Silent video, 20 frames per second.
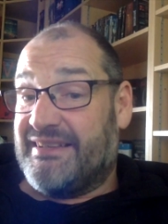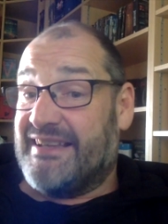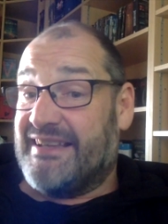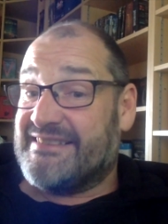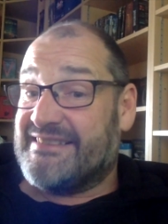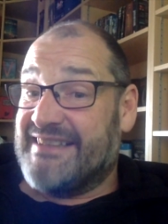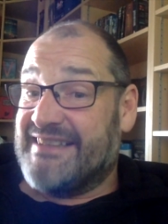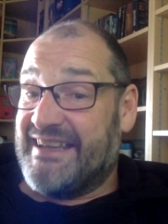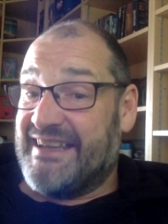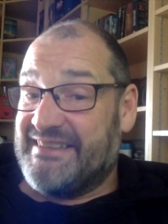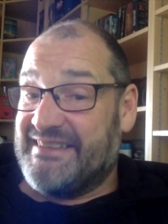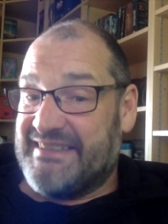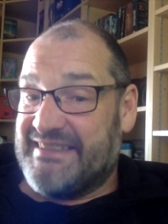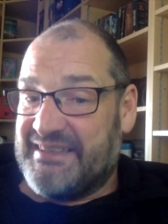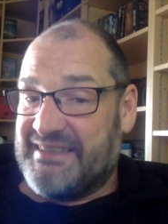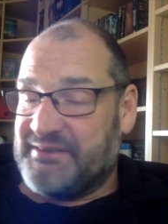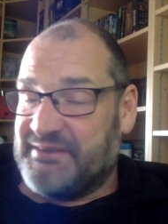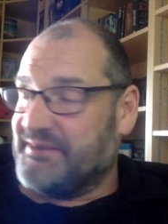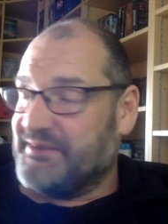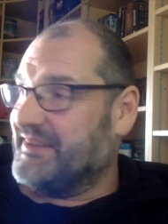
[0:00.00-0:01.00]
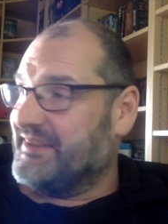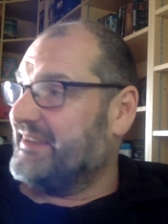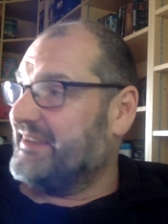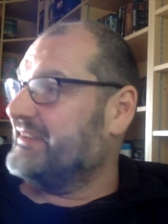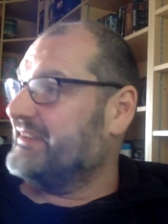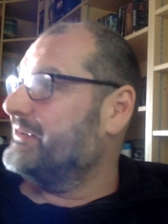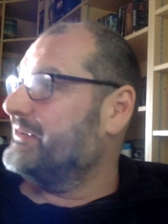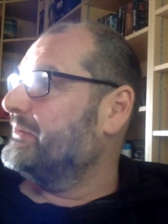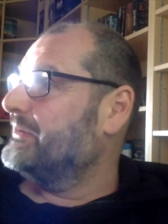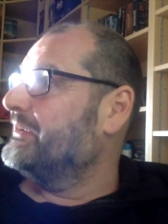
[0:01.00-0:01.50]
last night and
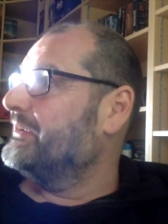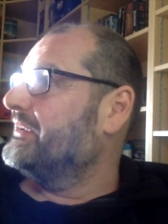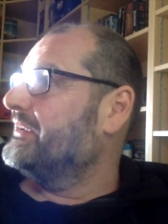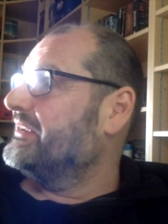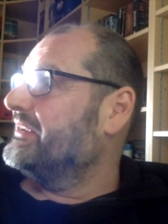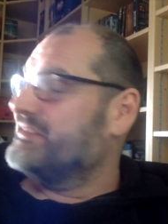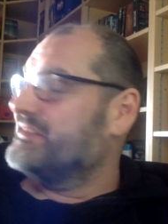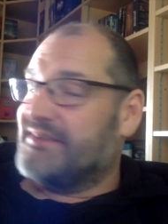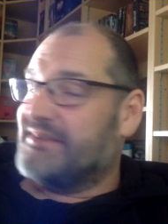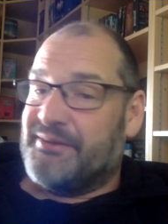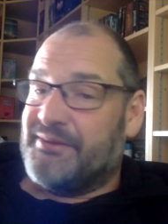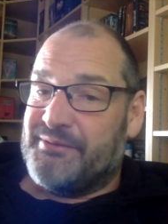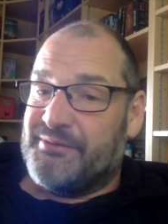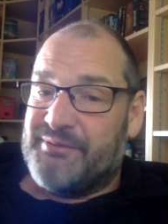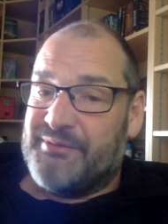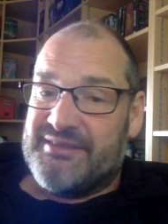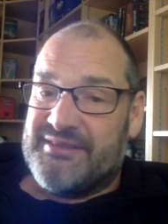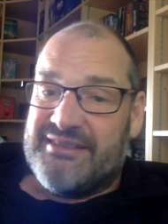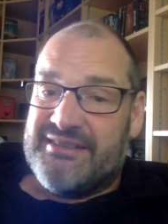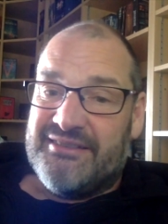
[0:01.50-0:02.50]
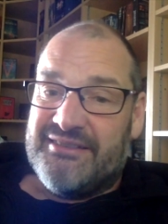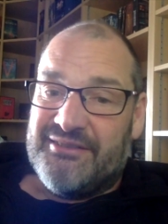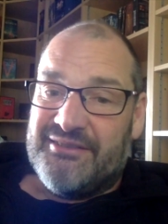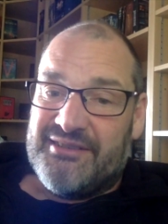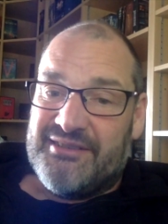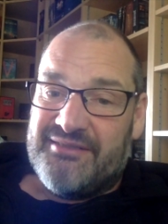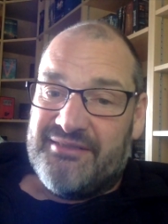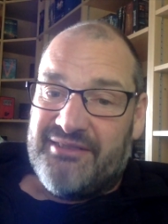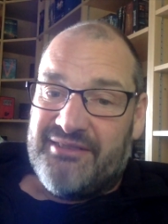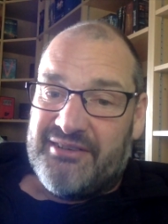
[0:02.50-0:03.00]
today. So we're still
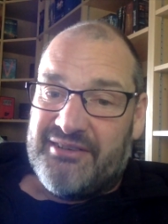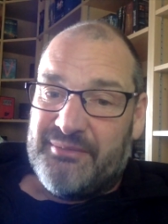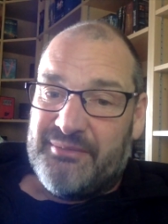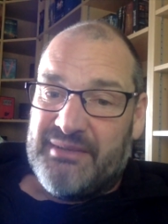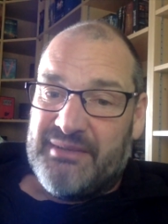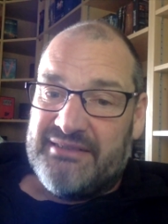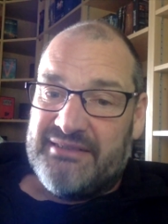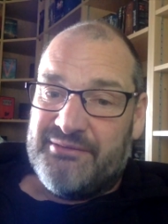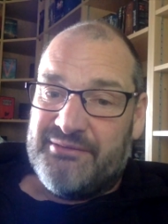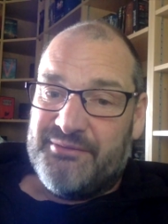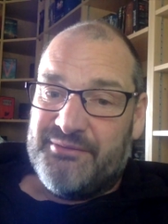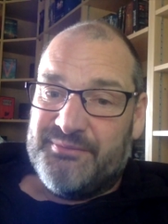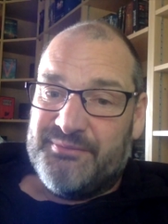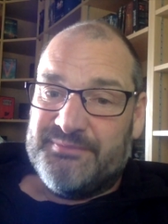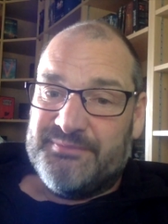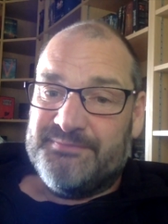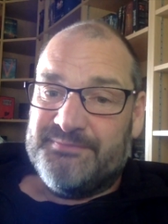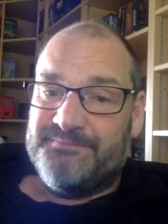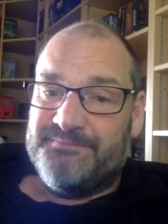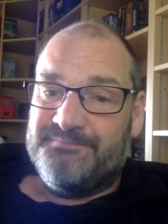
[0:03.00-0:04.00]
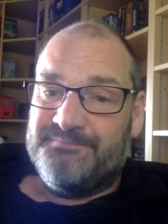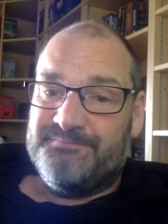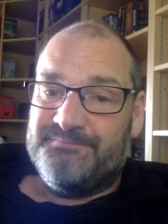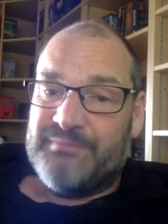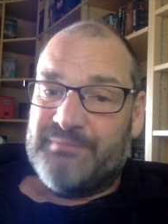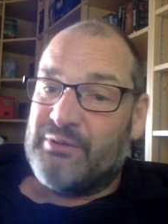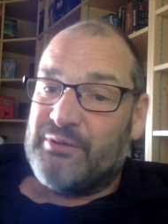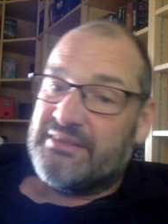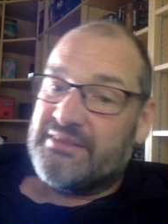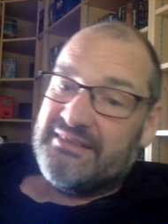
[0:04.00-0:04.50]
looking for a bedroom,
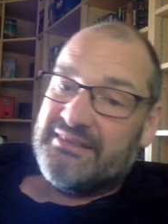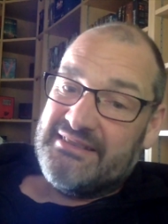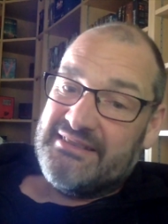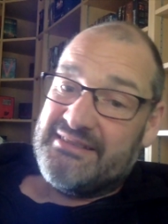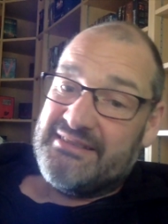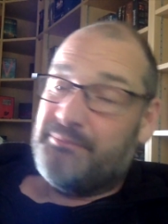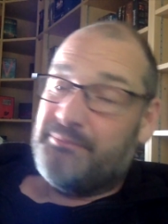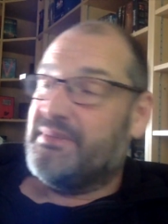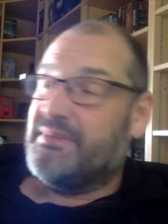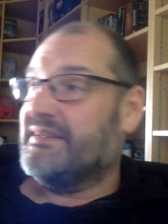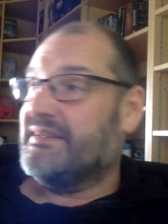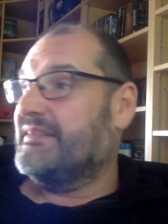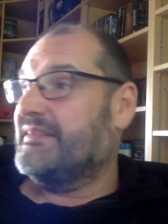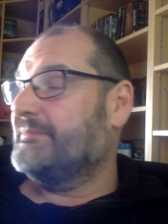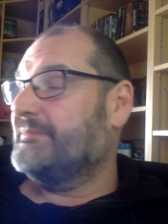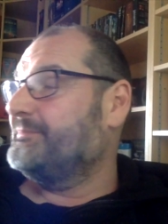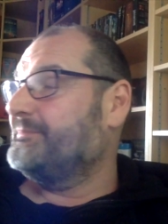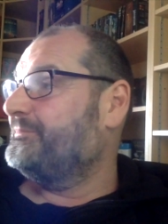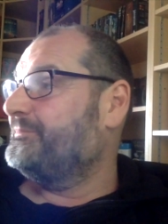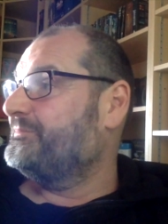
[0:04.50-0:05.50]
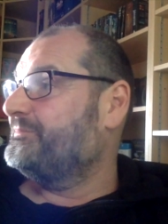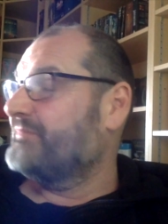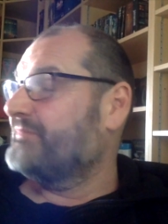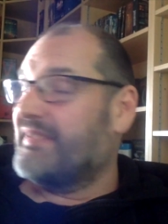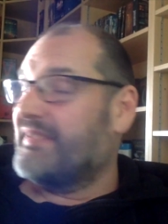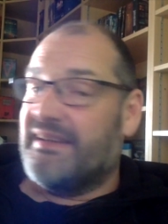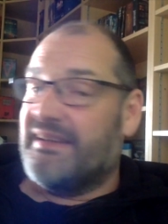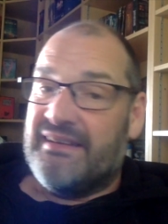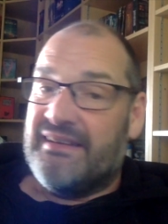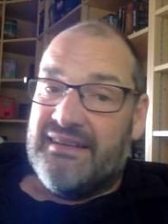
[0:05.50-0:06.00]
or at least a bed.
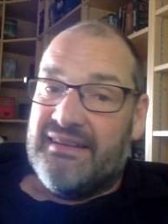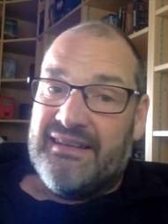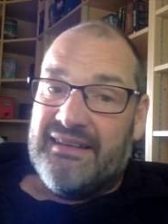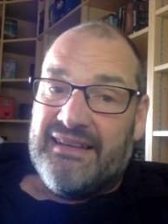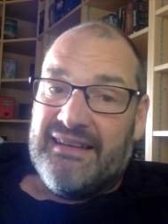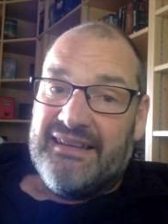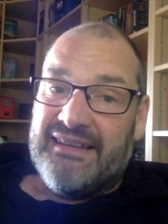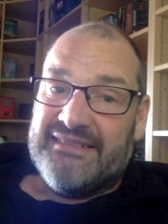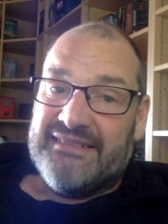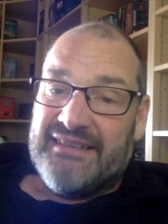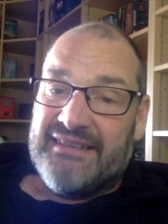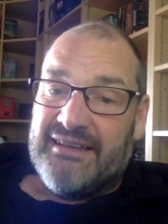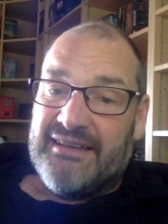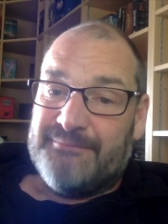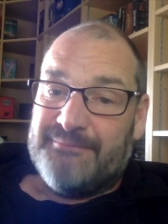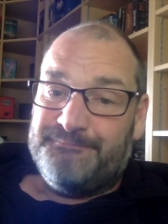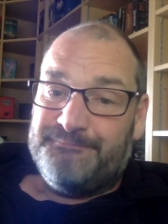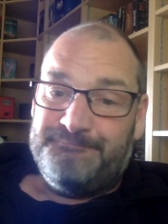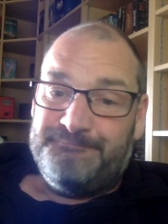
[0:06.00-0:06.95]
And, um,